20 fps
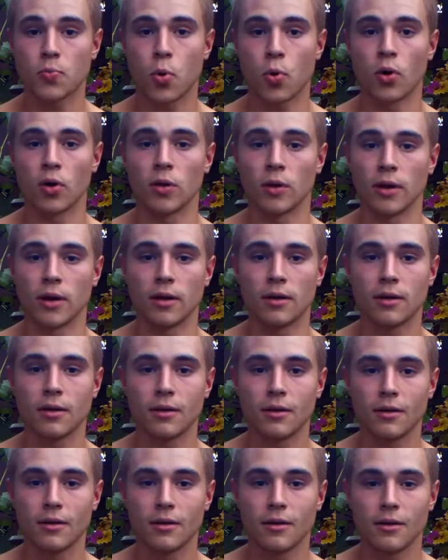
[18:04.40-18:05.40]
importantly,
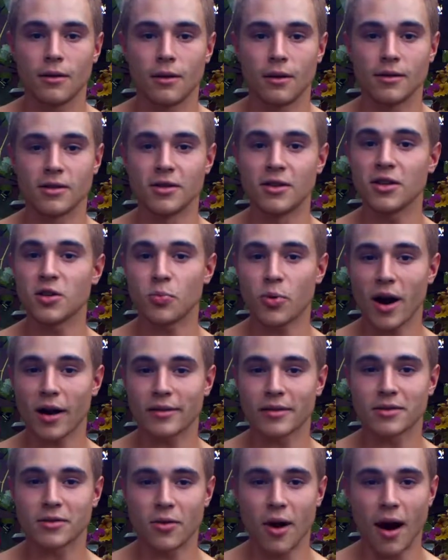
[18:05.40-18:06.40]
is you need to
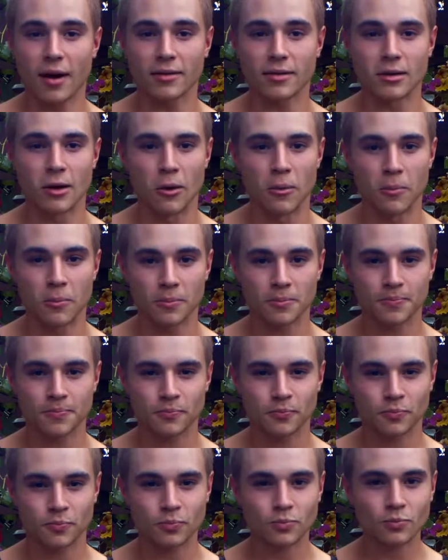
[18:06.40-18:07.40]
practice gratitude.
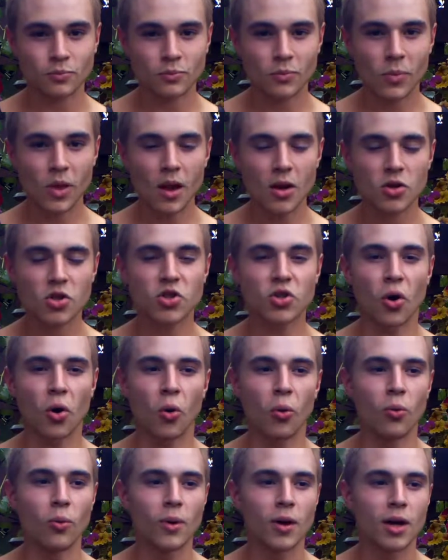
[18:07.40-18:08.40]

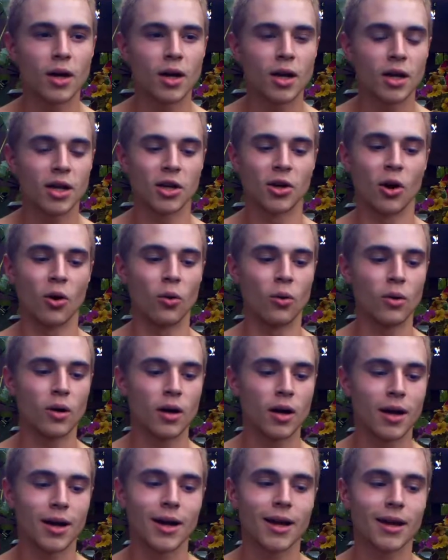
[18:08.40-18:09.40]
So,
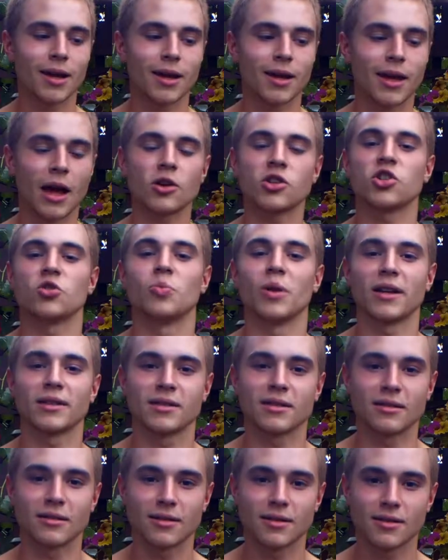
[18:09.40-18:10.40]
count your
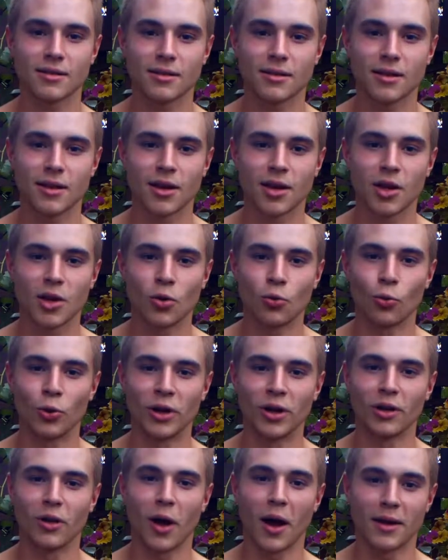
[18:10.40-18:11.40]
blessings.
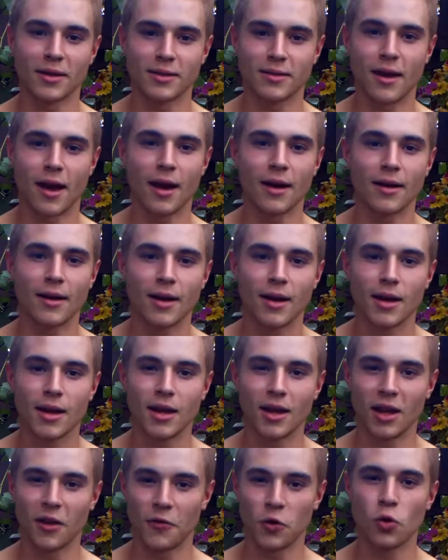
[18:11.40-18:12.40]
Realize that
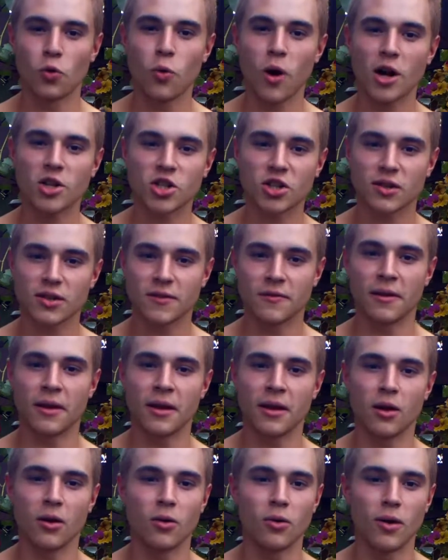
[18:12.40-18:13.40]
if you're watching this
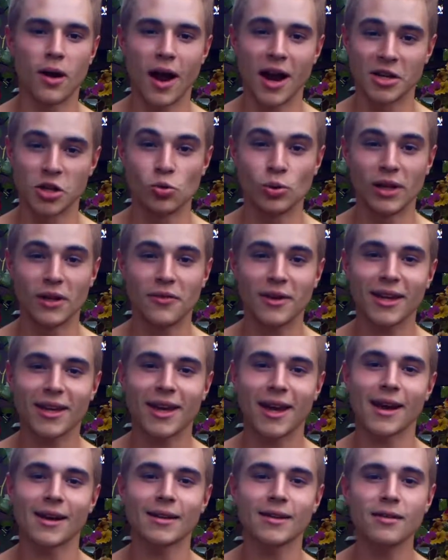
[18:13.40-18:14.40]
video and you live in
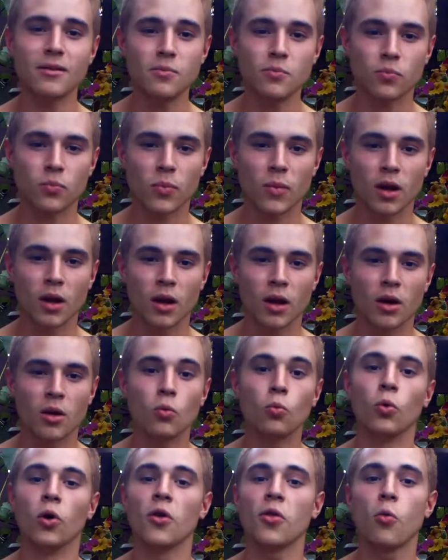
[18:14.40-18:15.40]
Canada,
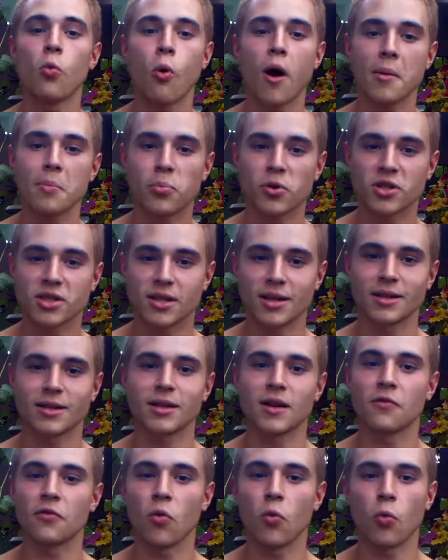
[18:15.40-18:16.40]
we're the 1%
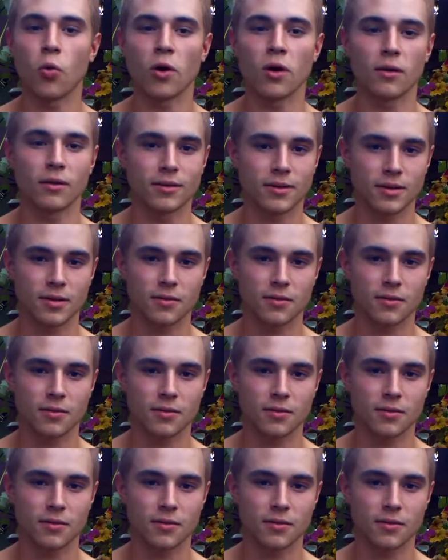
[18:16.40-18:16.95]
of the world.